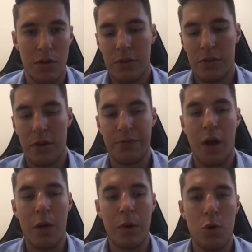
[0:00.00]
So the
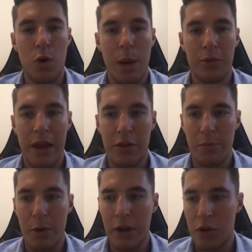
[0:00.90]
flywheel all comes down to
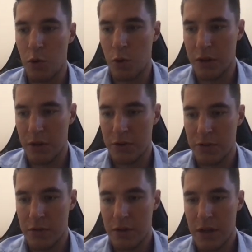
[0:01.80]
building an audience.